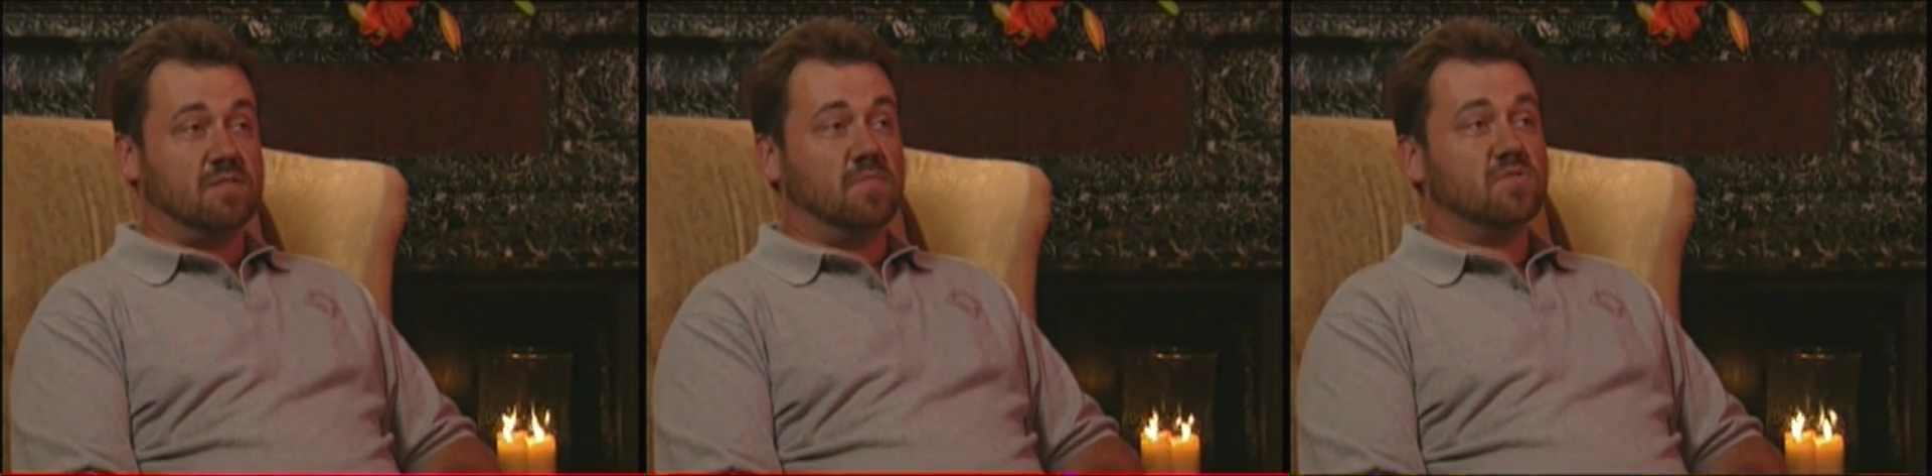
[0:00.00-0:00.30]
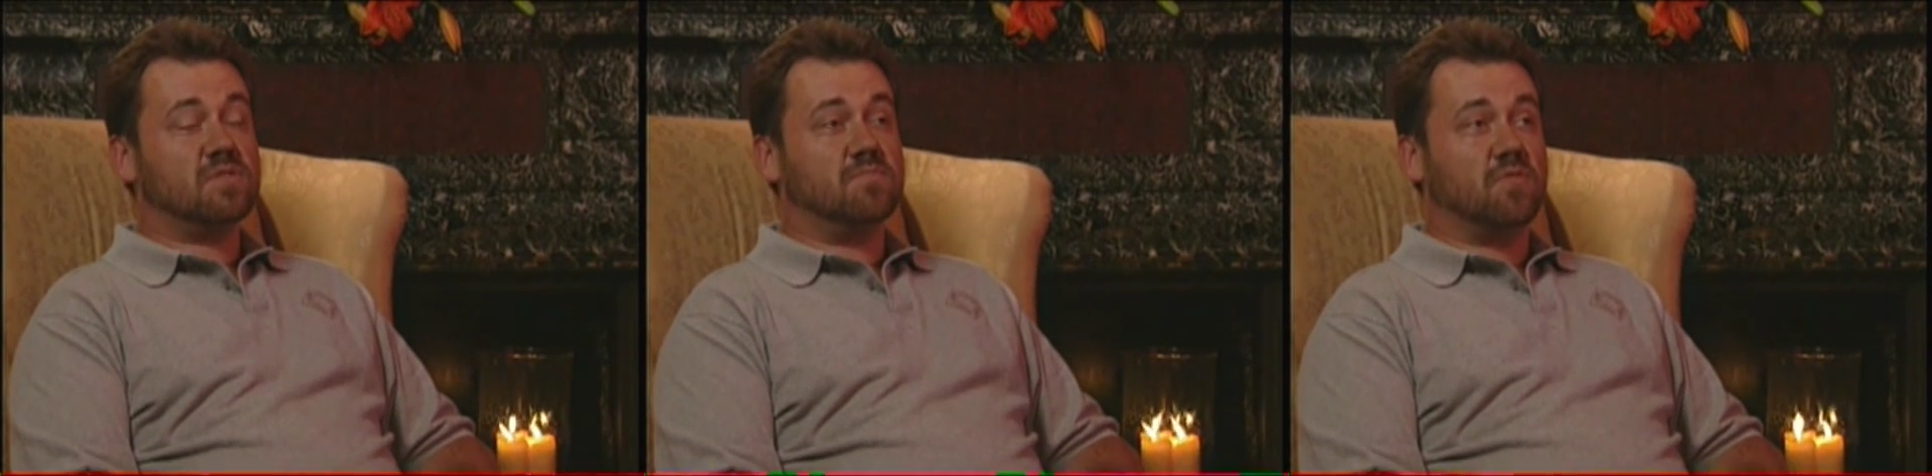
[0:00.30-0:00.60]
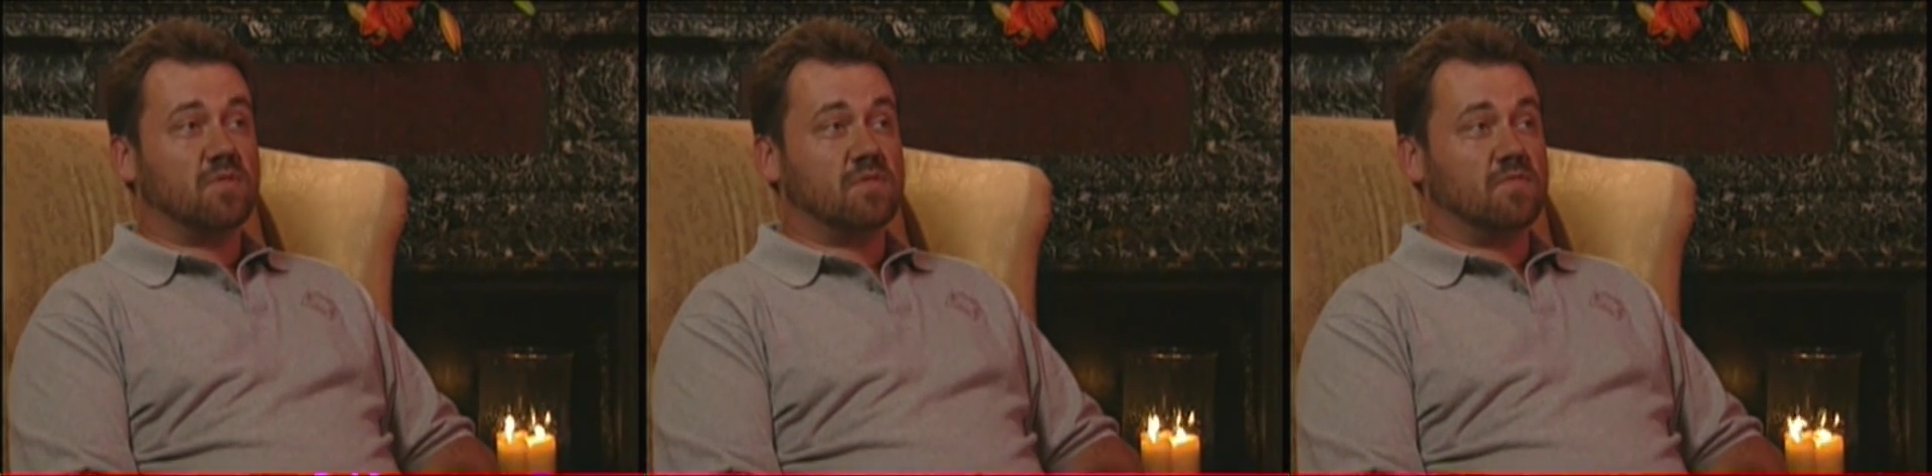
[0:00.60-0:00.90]
The most
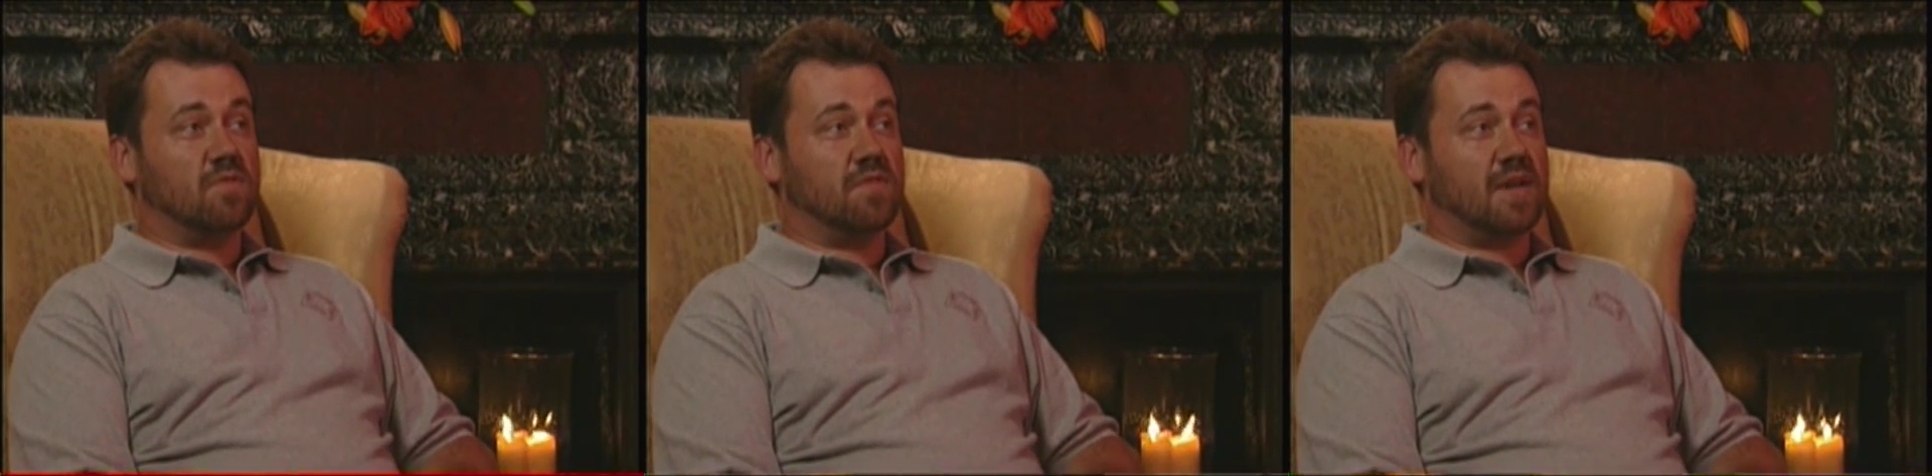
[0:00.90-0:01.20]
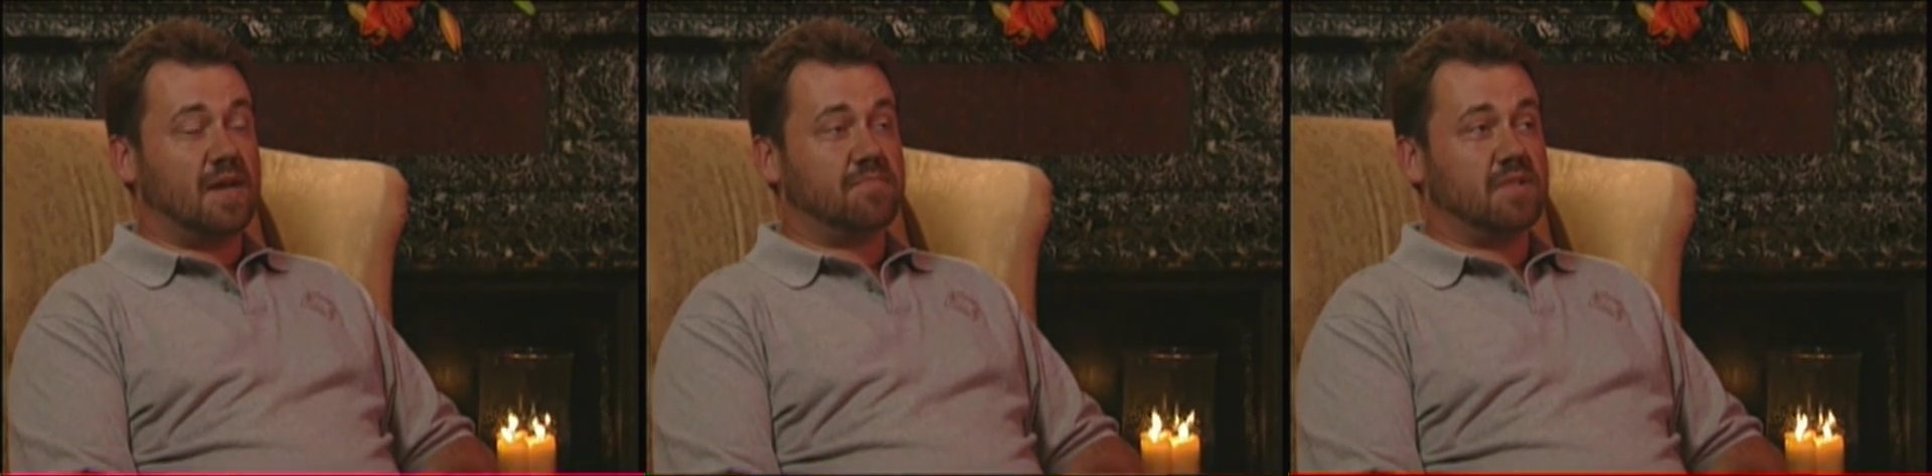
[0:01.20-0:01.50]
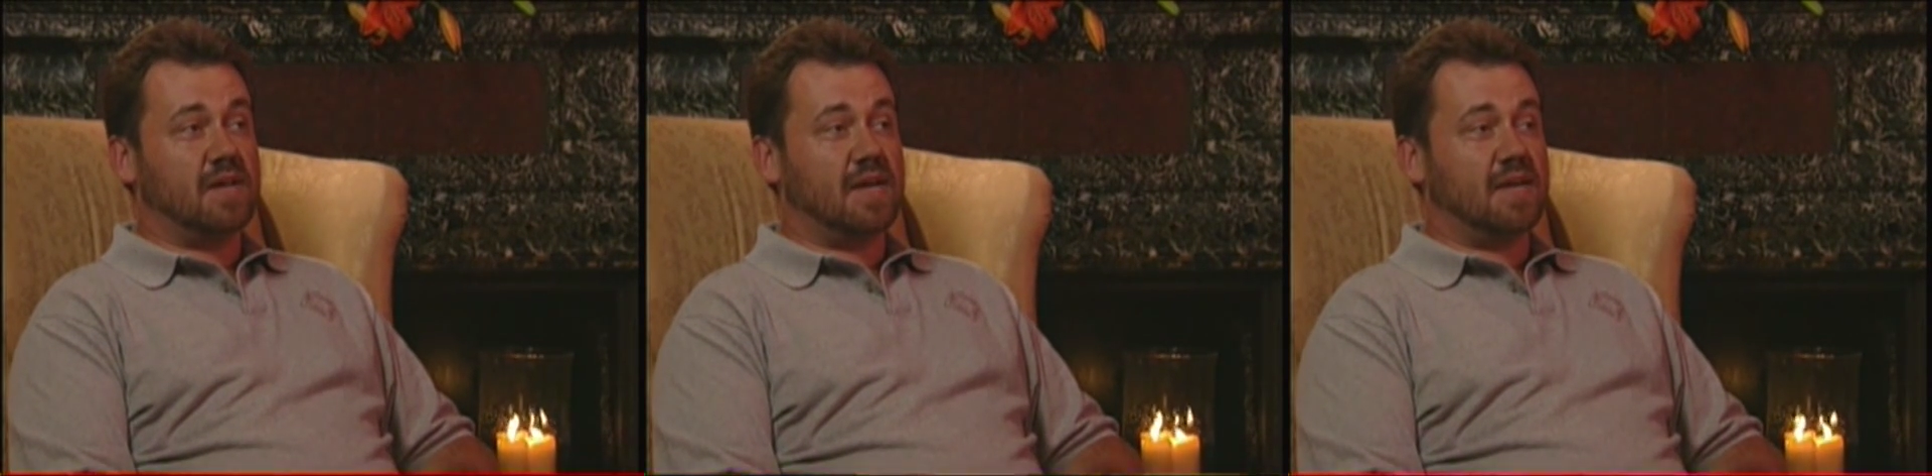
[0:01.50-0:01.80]
important role that I
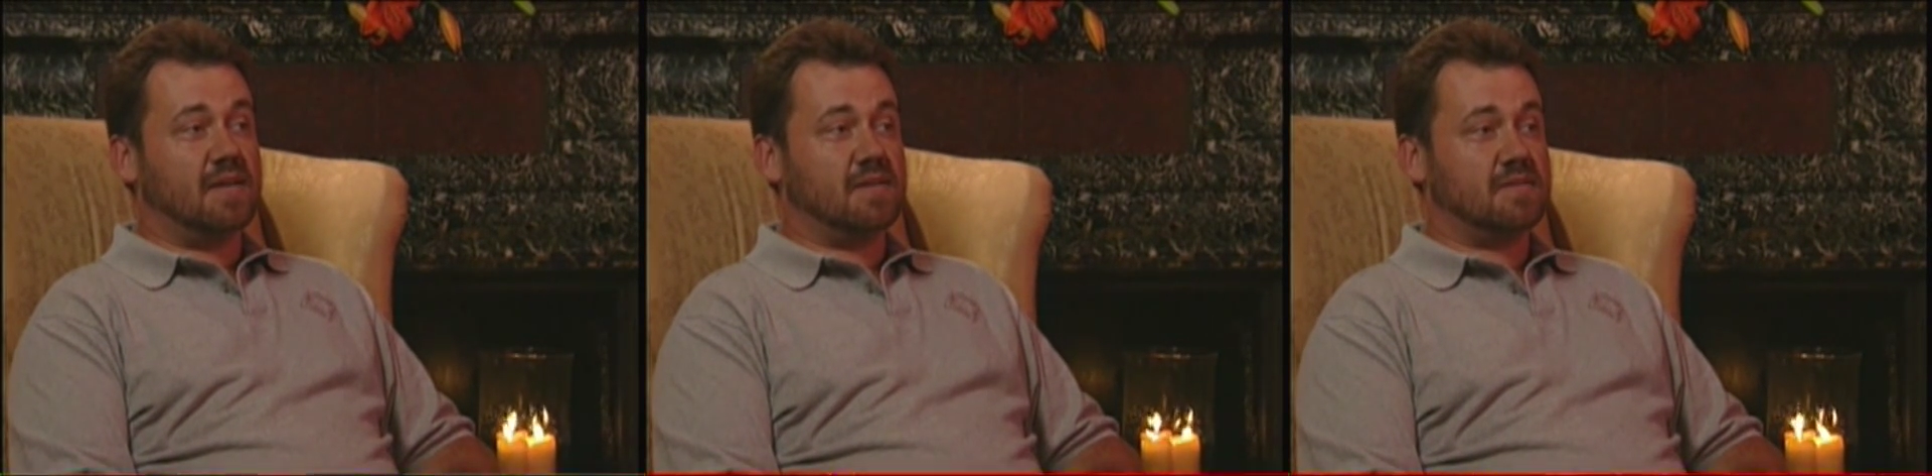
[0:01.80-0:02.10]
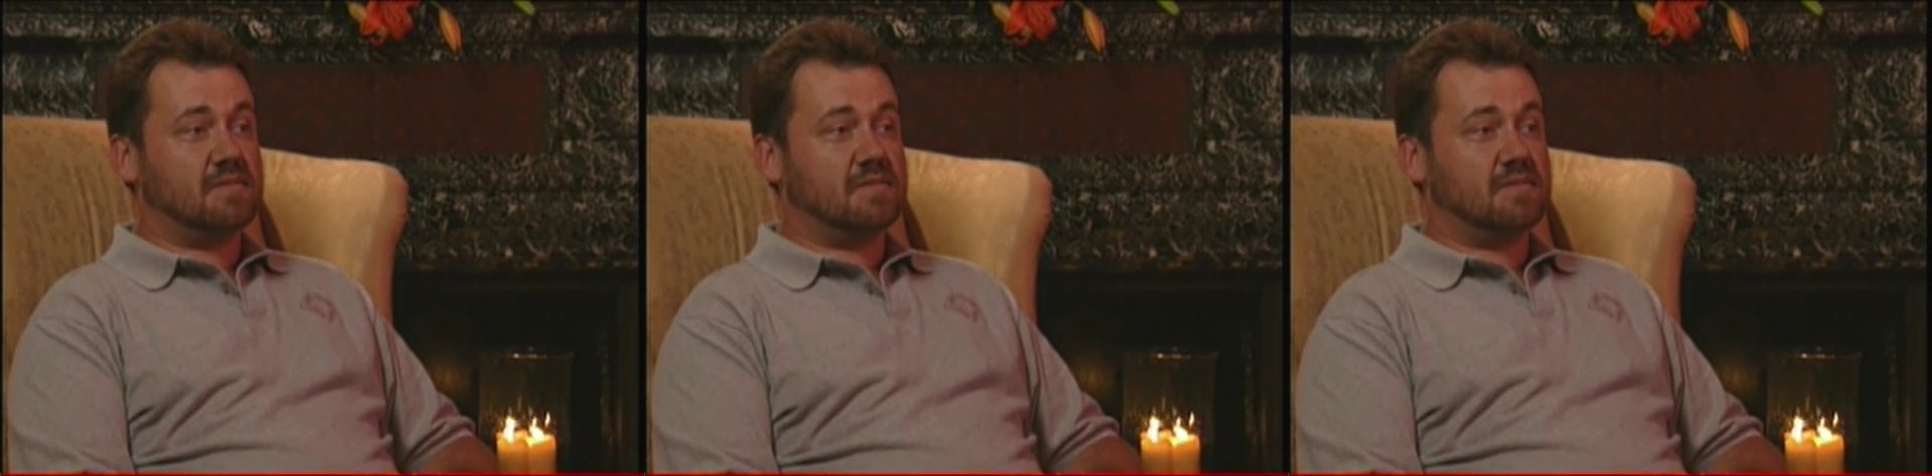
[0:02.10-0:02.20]
play,